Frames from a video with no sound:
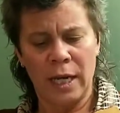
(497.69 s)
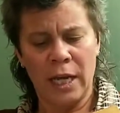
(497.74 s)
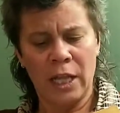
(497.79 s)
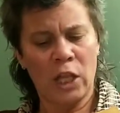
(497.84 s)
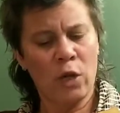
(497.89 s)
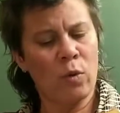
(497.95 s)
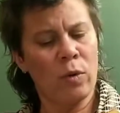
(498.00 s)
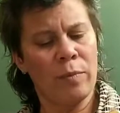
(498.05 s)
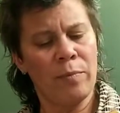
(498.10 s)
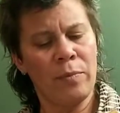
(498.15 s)

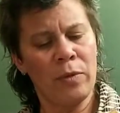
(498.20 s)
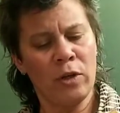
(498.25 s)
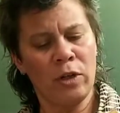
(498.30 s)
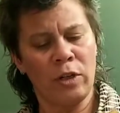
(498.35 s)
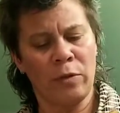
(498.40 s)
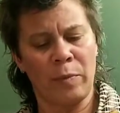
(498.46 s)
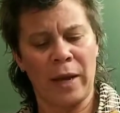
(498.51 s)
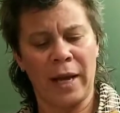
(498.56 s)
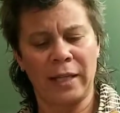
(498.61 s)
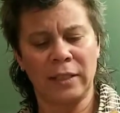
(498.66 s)
There were
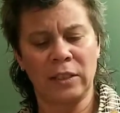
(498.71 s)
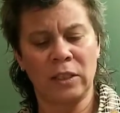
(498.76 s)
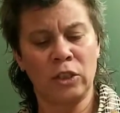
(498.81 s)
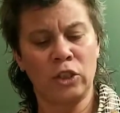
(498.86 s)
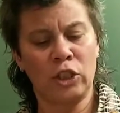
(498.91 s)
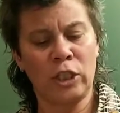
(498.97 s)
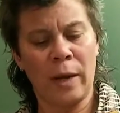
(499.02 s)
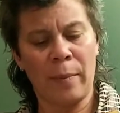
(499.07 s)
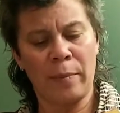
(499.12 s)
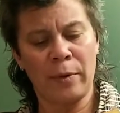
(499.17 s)
milkmaids and
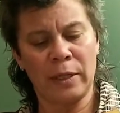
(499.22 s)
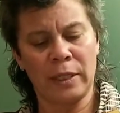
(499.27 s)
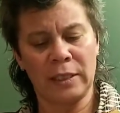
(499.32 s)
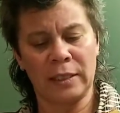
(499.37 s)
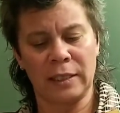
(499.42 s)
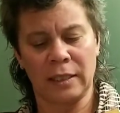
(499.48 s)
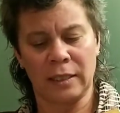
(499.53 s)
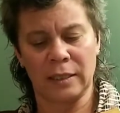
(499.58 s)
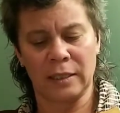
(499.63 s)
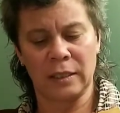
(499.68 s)

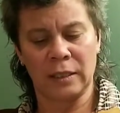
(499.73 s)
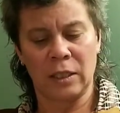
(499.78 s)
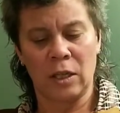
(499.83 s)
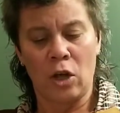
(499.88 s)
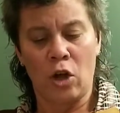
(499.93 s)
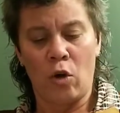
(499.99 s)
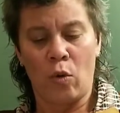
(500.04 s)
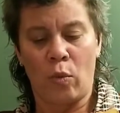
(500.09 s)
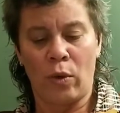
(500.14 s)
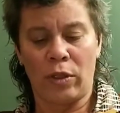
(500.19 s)
shepherdesses,
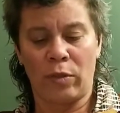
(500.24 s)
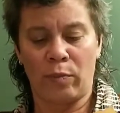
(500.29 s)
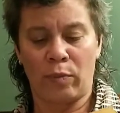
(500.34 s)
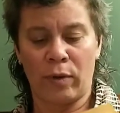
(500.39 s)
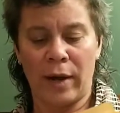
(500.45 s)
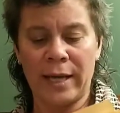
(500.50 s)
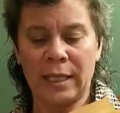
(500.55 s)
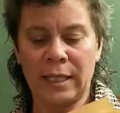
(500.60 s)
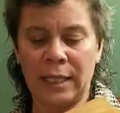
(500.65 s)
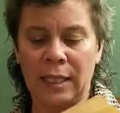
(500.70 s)
with
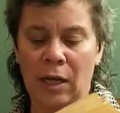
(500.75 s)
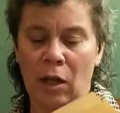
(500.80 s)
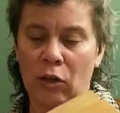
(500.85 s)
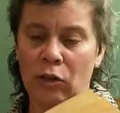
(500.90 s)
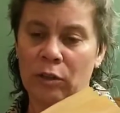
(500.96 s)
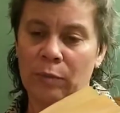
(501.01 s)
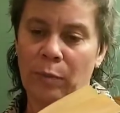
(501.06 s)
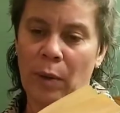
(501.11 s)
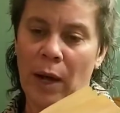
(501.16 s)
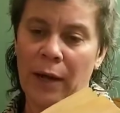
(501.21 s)
brightly
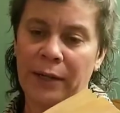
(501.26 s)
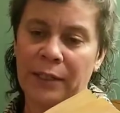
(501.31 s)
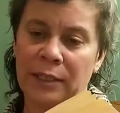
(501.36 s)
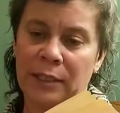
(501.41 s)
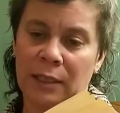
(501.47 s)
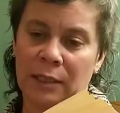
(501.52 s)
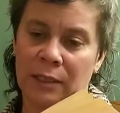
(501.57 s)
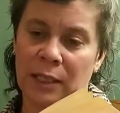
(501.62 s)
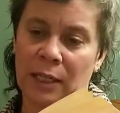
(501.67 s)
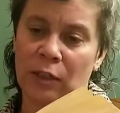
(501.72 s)
colored
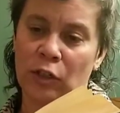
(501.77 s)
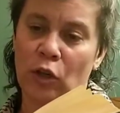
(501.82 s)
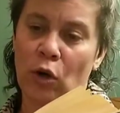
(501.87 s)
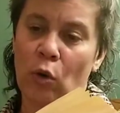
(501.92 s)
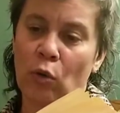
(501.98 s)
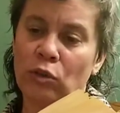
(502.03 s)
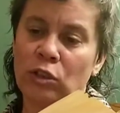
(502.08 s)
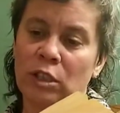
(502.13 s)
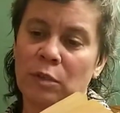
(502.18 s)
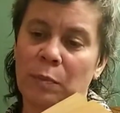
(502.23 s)
bodices and
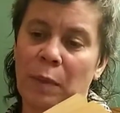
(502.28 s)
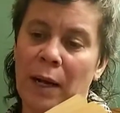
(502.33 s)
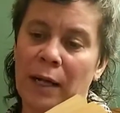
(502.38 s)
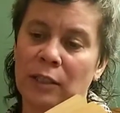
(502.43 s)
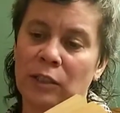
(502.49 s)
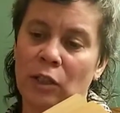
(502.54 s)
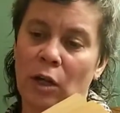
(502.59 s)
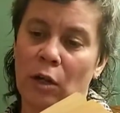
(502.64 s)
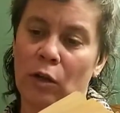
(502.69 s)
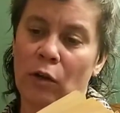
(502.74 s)
gold
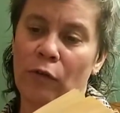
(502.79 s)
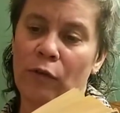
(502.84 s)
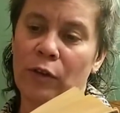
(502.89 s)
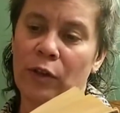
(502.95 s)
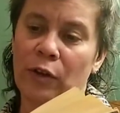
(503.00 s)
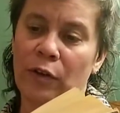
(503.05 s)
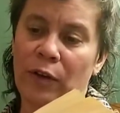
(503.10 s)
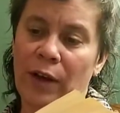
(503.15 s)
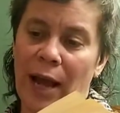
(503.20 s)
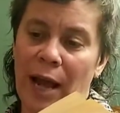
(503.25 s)
spots all over
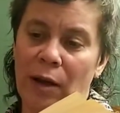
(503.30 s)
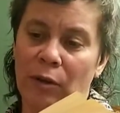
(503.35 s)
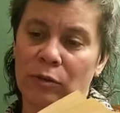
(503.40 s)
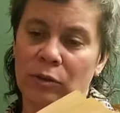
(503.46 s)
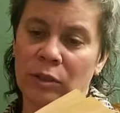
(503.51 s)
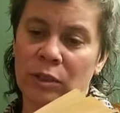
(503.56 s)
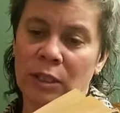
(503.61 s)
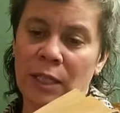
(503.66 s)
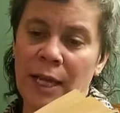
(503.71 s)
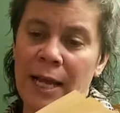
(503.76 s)
their
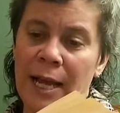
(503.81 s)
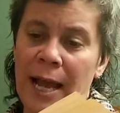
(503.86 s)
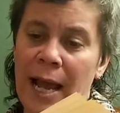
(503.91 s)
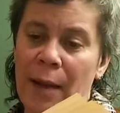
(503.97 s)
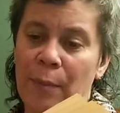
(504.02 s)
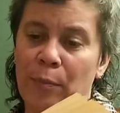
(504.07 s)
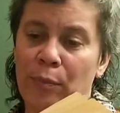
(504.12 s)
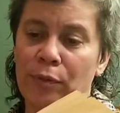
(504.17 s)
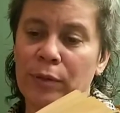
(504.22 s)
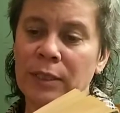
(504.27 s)
gowns,
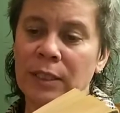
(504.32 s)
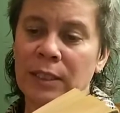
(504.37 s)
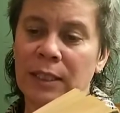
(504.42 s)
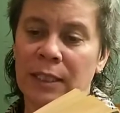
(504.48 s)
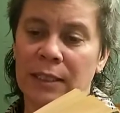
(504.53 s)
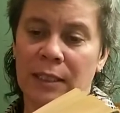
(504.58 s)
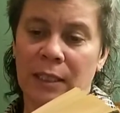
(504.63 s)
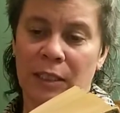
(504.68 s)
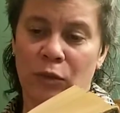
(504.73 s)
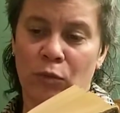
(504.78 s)
and
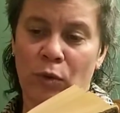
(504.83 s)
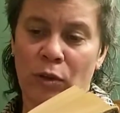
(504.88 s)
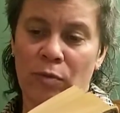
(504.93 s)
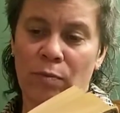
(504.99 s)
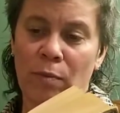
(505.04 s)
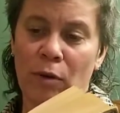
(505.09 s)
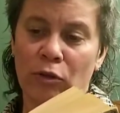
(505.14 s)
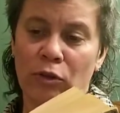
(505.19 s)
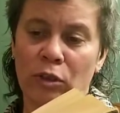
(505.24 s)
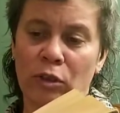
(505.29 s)
princesses with
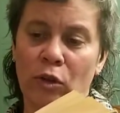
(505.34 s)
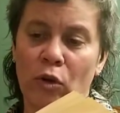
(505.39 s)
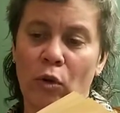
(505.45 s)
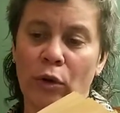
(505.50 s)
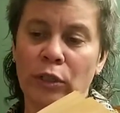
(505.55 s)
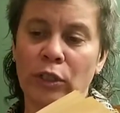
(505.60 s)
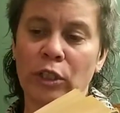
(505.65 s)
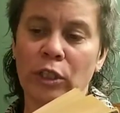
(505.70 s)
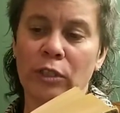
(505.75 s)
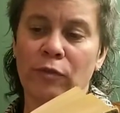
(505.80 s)
most
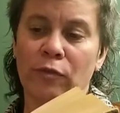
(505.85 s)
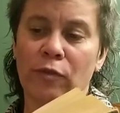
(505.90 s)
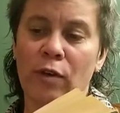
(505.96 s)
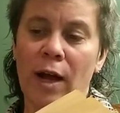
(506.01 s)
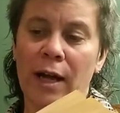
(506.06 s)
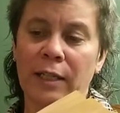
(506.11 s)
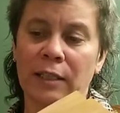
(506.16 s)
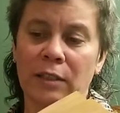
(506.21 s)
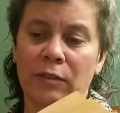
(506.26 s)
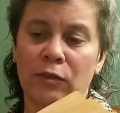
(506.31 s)
gorgeous
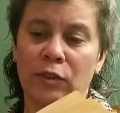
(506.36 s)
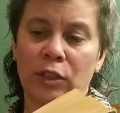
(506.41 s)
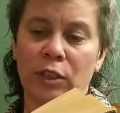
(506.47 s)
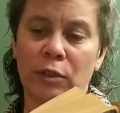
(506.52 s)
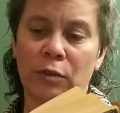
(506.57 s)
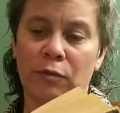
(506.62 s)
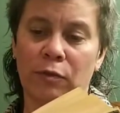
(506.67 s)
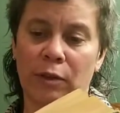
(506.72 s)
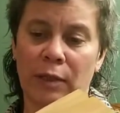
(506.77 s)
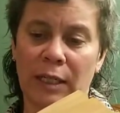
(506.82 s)
frocks of
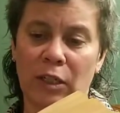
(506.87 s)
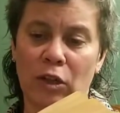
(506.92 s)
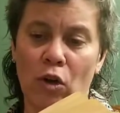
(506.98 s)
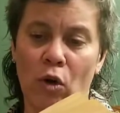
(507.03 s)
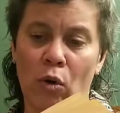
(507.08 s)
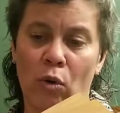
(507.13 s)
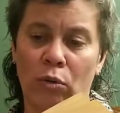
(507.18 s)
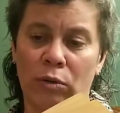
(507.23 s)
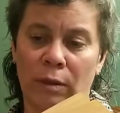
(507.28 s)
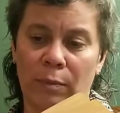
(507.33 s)
silver and
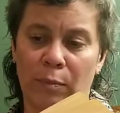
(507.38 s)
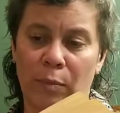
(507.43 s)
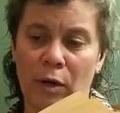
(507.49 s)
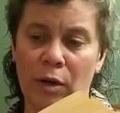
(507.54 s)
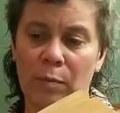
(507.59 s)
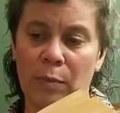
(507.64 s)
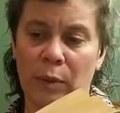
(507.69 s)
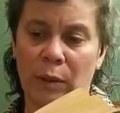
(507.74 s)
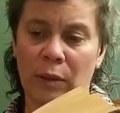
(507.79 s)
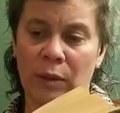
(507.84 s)
gold and
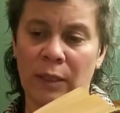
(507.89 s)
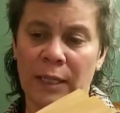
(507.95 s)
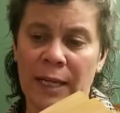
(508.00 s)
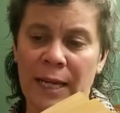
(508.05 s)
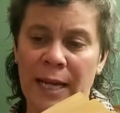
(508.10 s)
purple,